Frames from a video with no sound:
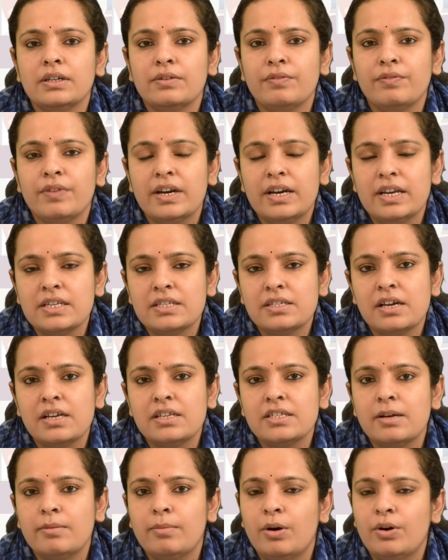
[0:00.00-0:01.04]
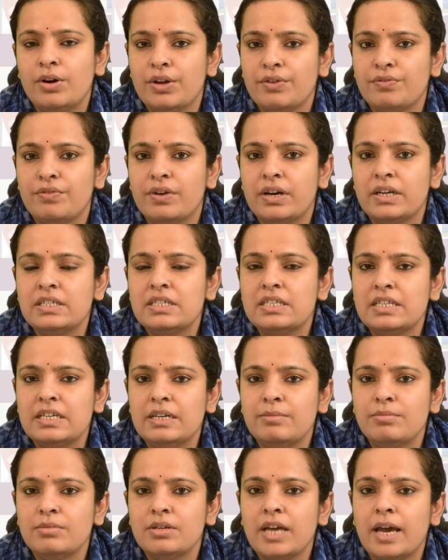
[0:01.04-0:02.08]
we discussed about different
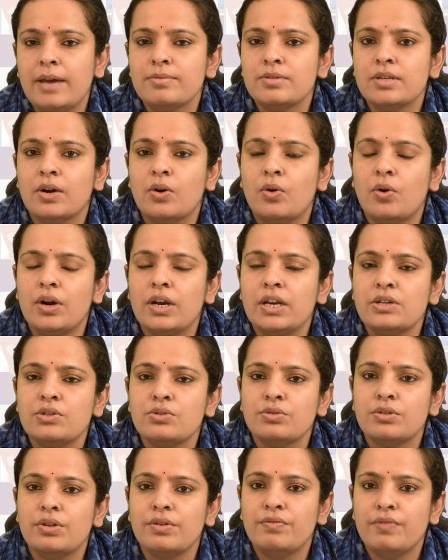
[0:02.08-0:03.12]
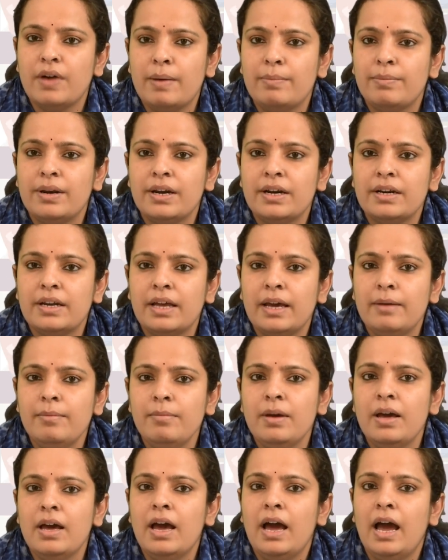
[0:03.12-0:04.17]
seam types according to the fabric type,
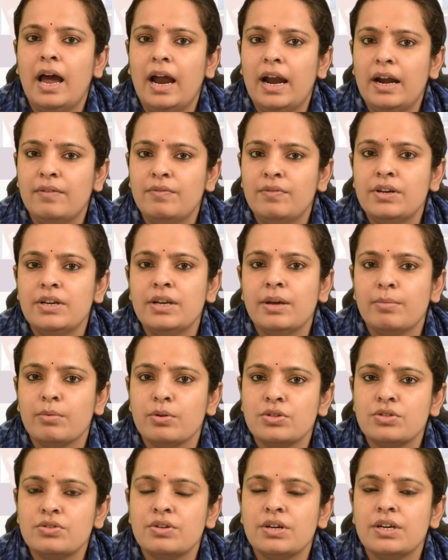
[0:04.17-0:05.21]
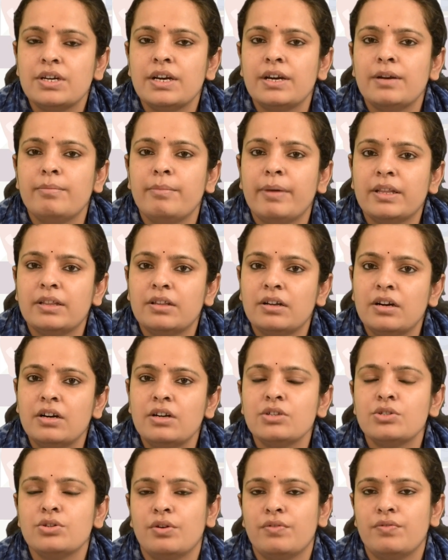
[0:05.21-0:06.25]
and we demonstrated
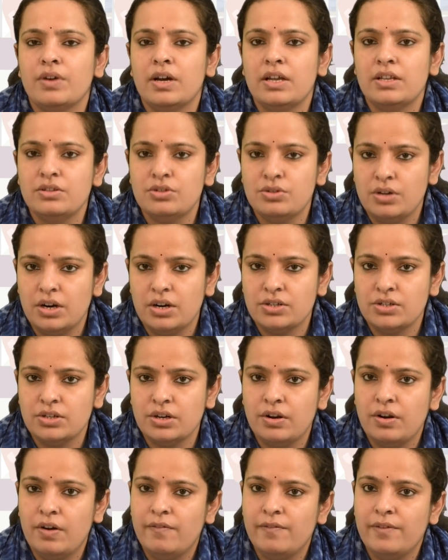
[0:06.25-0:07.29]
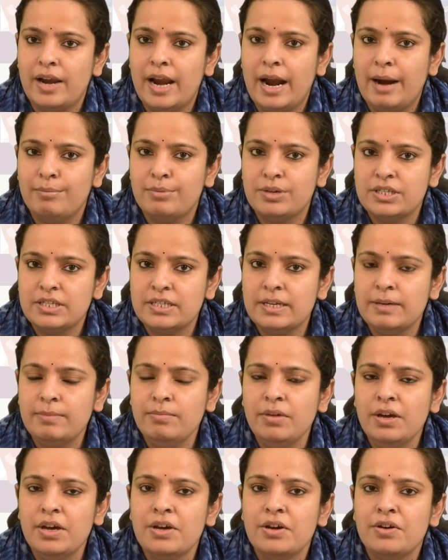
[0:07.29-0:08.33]
methods of construction of lapped
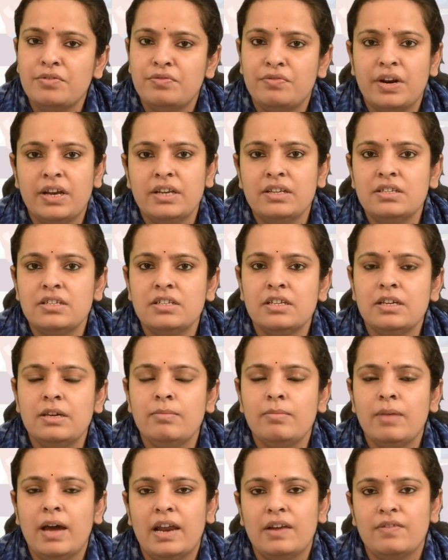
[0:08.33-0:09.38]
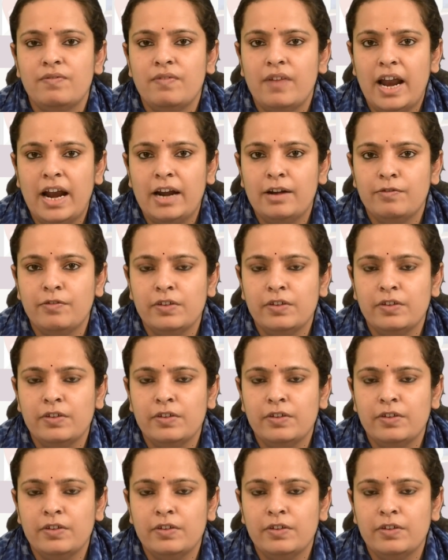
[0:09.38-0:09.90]
seam, French seam, and flat